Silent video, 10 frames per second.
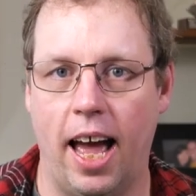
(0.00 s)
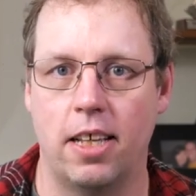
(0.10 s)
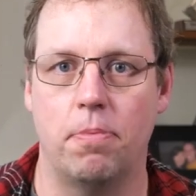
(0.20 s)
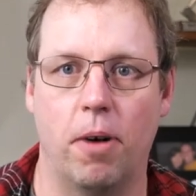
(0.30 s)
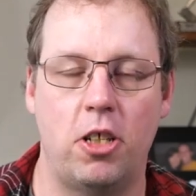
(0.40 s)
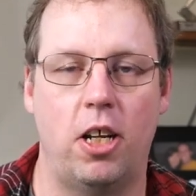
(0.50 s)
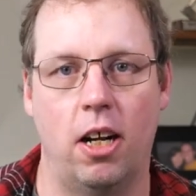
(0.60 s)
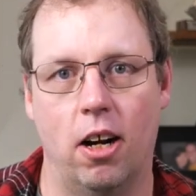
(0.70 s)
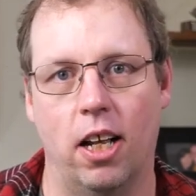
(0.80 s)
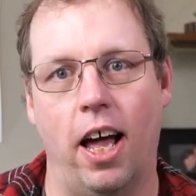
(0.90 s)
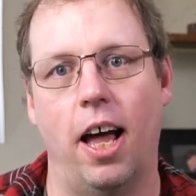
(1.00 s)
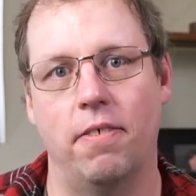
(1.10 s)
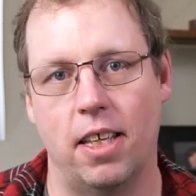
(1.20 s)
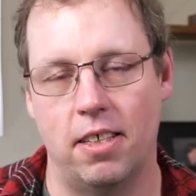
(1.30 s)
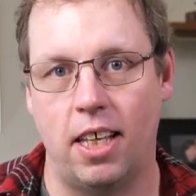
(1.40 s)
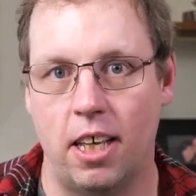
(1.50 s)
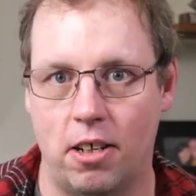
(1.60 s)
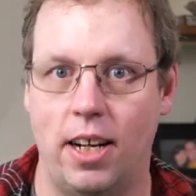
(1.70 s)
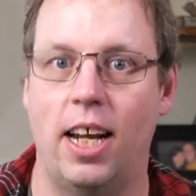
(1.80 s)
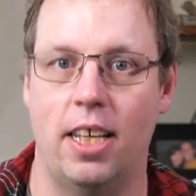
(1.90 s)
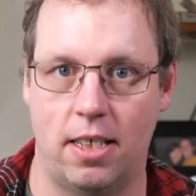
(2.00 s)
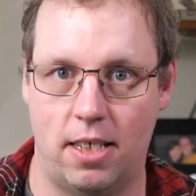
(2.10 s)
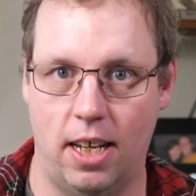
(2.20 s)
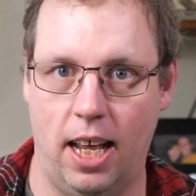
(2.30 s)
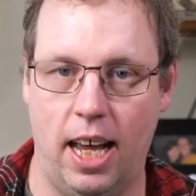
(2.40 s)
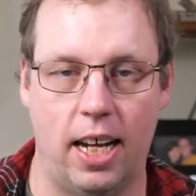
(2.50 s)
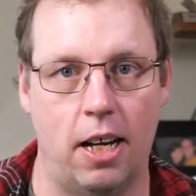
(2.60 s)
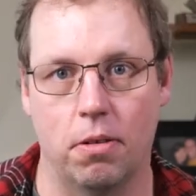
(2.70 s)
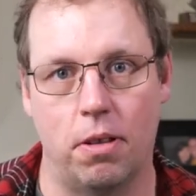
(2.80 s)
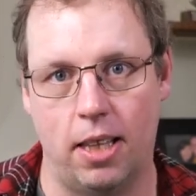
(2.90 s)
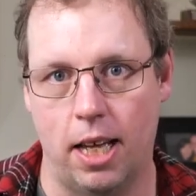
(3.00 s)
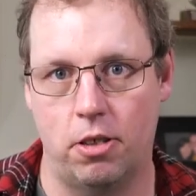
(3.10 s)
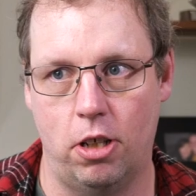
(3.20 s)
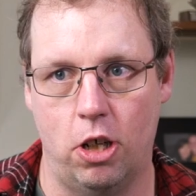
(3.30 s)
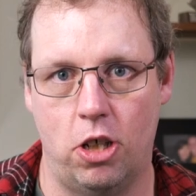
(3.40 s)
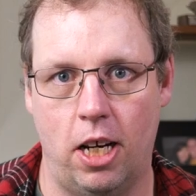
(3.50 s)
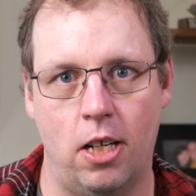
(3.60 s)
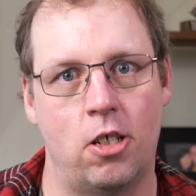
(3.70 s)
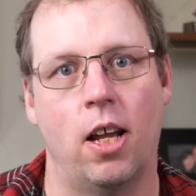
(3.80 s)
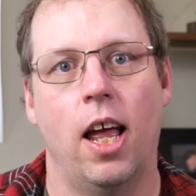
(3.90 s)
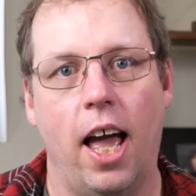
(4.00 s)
as much in our lives as the internet is today. And I don't think that's going to change.